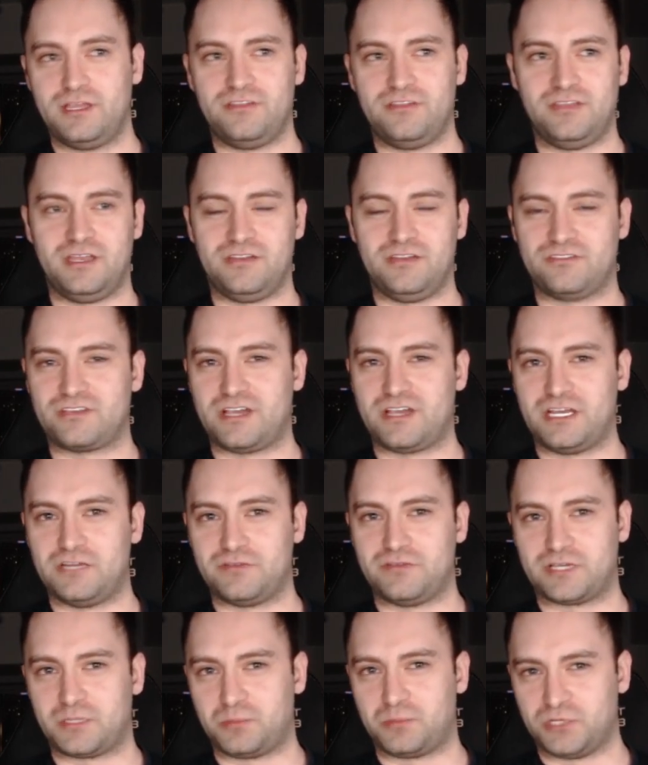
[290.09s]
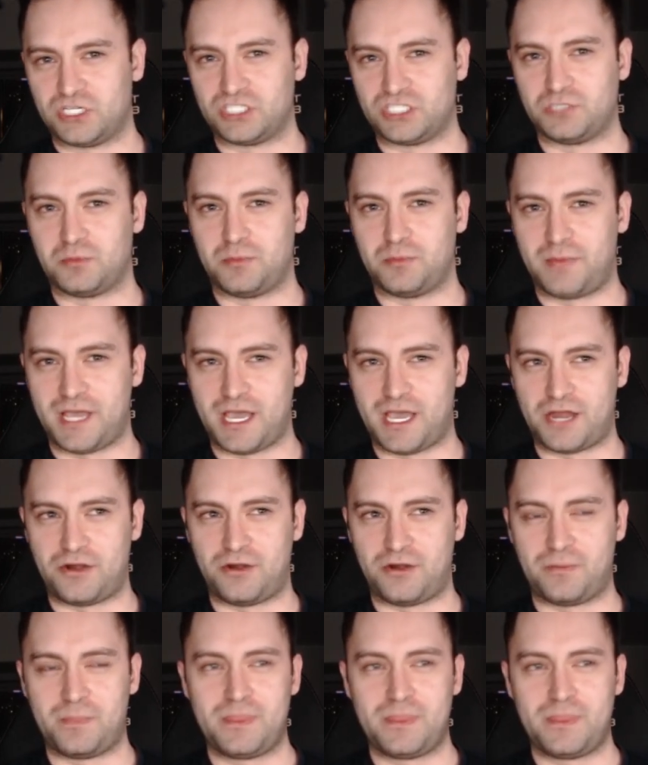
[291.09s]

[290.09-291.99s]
and it's kind of like a predictable pattern,